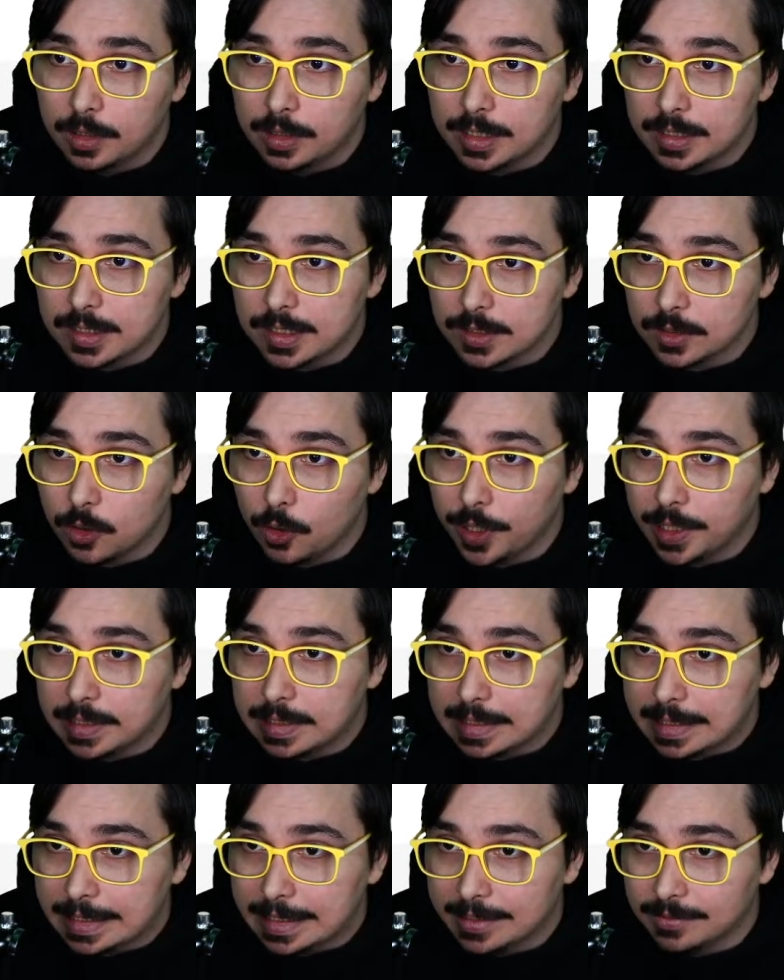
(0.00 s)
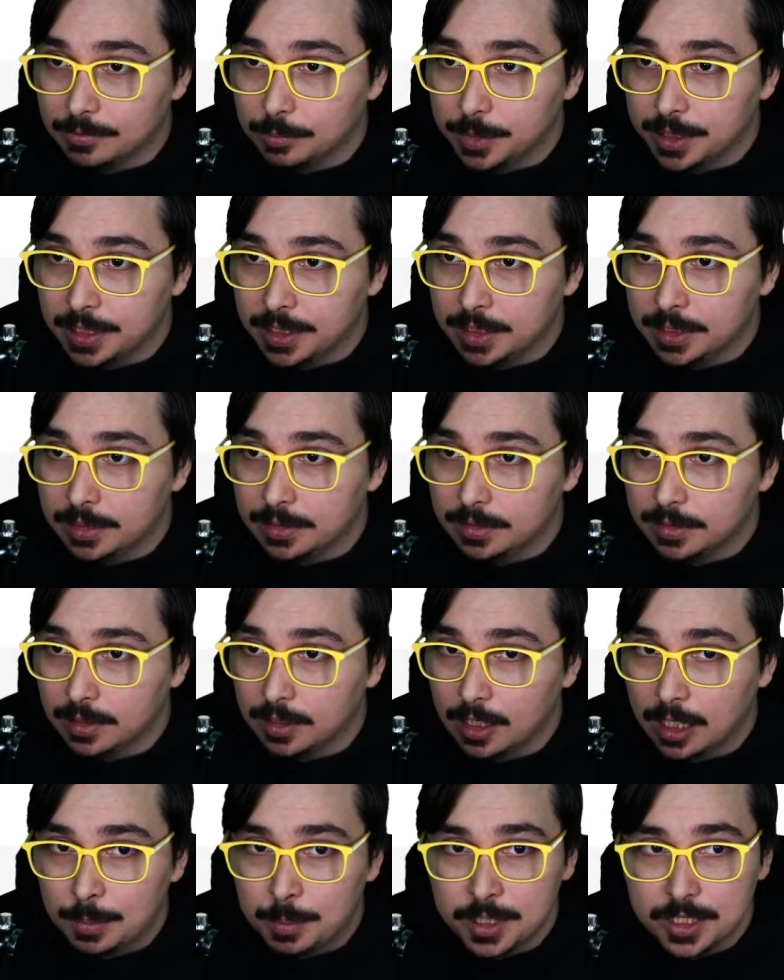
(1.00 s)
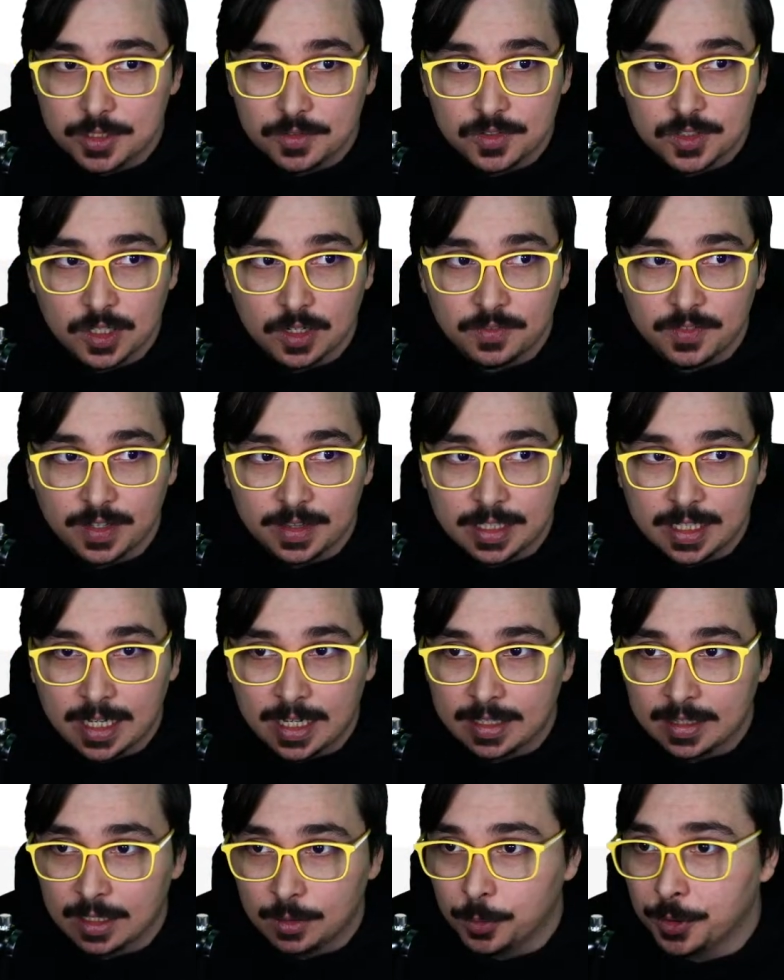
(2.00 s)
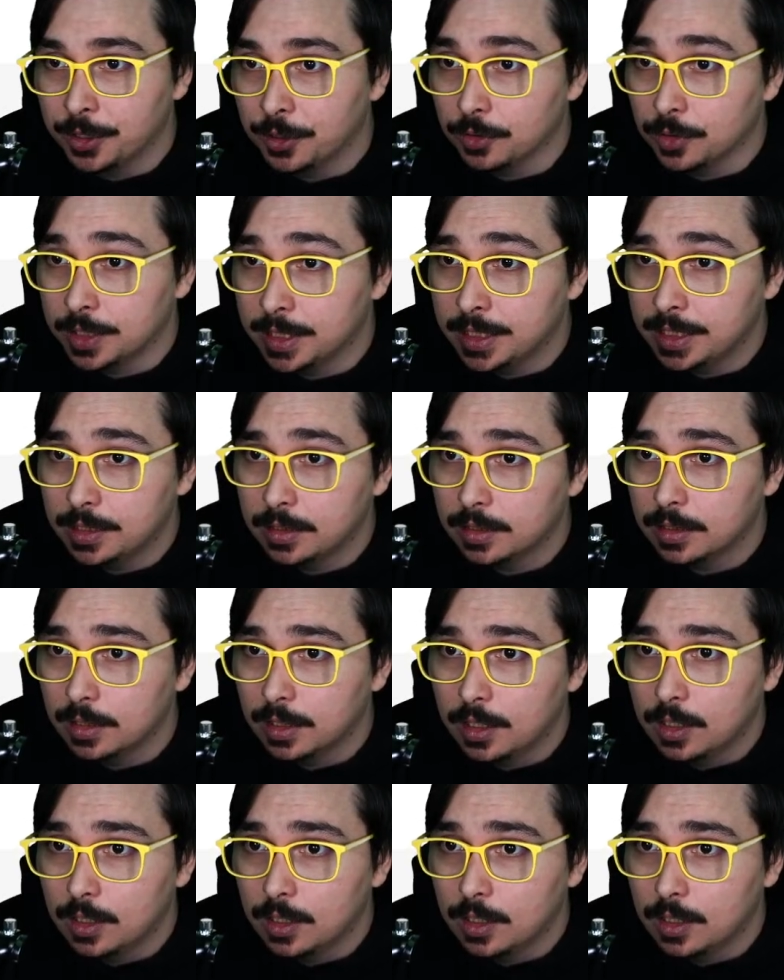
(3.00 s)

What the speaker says: This is going to give me a bunch of stuff at the end that we don't need.